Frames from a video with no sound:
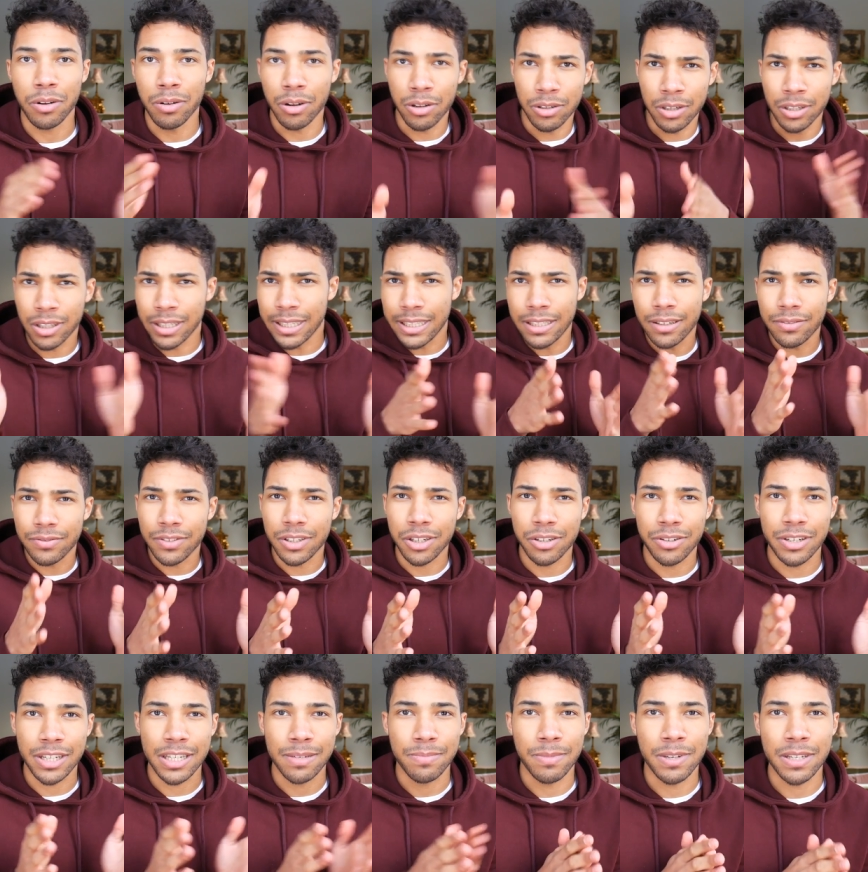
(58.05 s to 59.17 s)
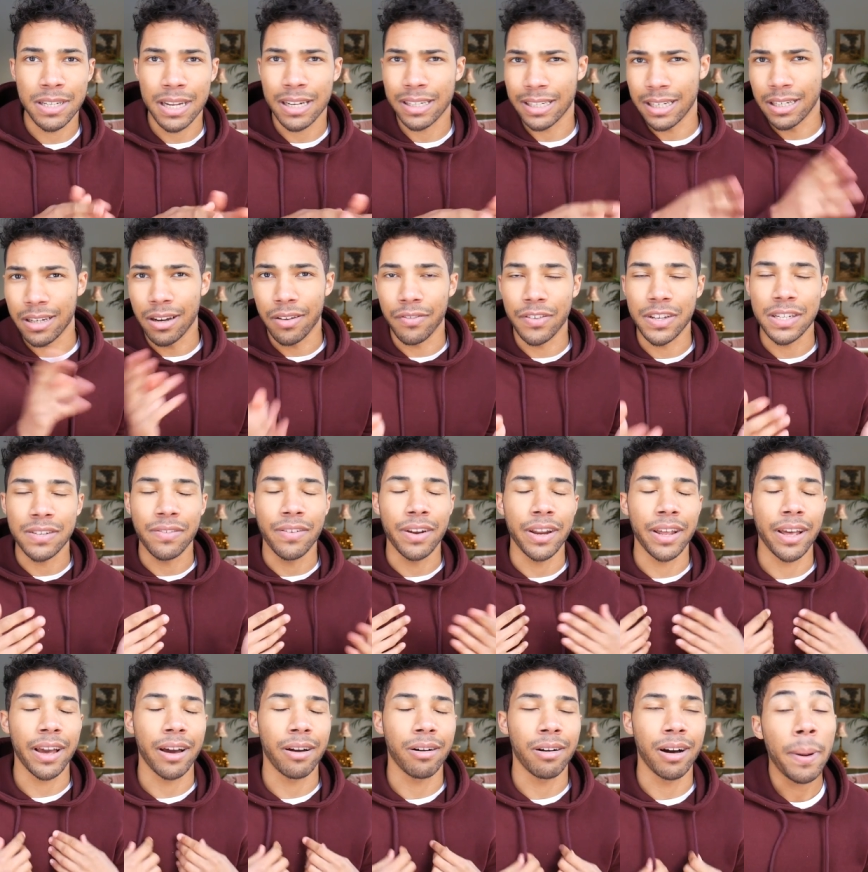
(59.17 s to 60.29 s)
on the lead up to Christmas at the end of this
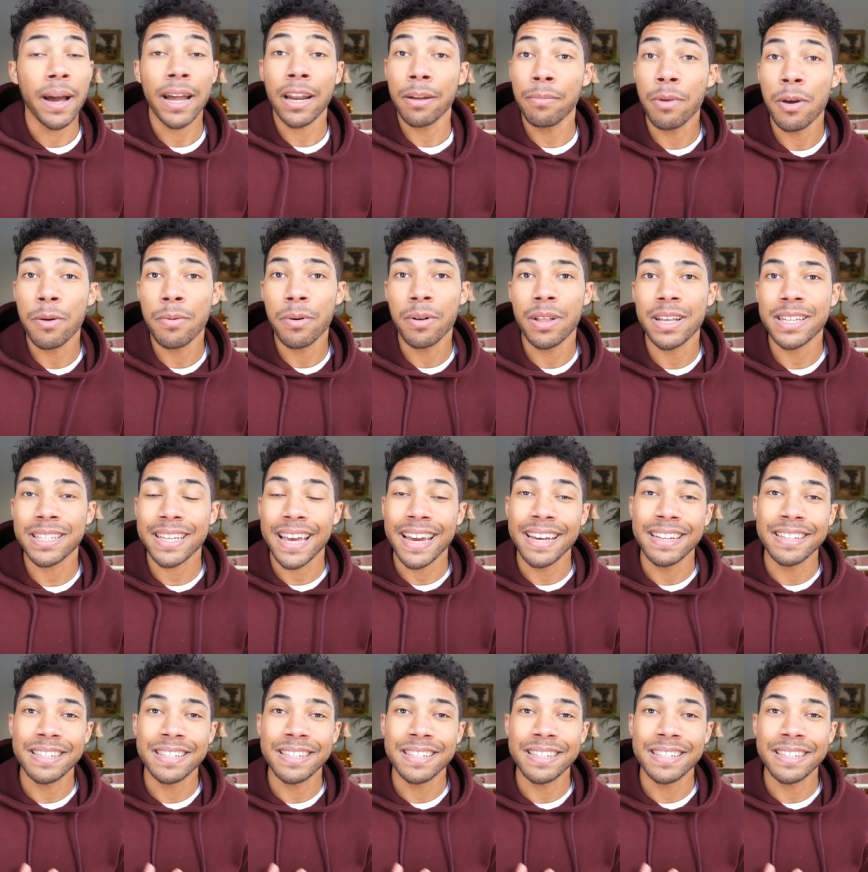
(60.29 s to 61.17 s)
video. But at the moment, let's get